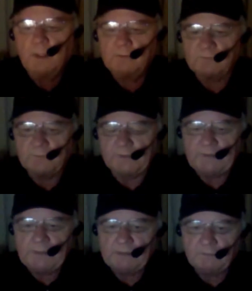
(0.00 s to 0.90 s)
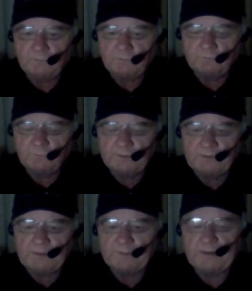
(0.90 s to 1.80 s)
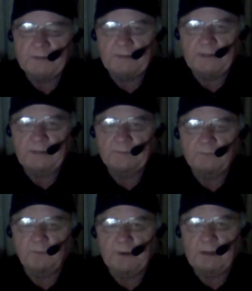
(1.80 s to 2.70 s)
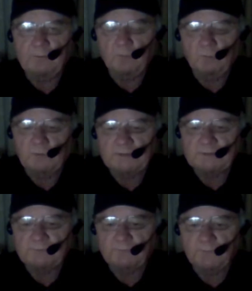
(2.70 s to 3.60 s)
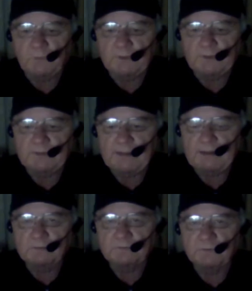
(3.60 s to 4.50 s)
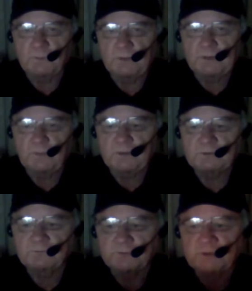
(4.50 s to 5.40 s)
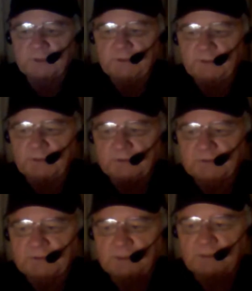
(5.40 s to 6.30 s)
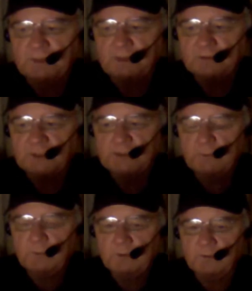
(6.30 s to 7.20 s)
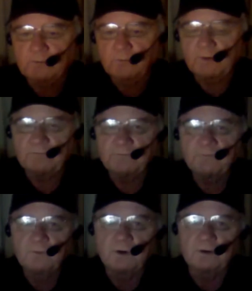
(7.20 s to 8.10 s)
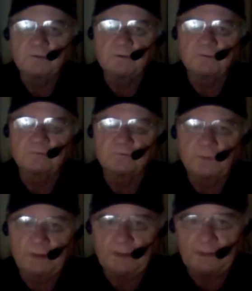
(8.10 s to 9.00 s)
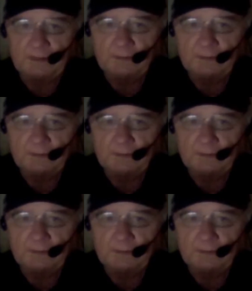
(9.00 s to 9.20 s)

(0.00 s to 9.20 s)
Hey everybody, Rick Needham handicapping Greyhound racing from Wheeling Downs in Wheeling, West Virginia. It is Sunday, January the 24th, and this is my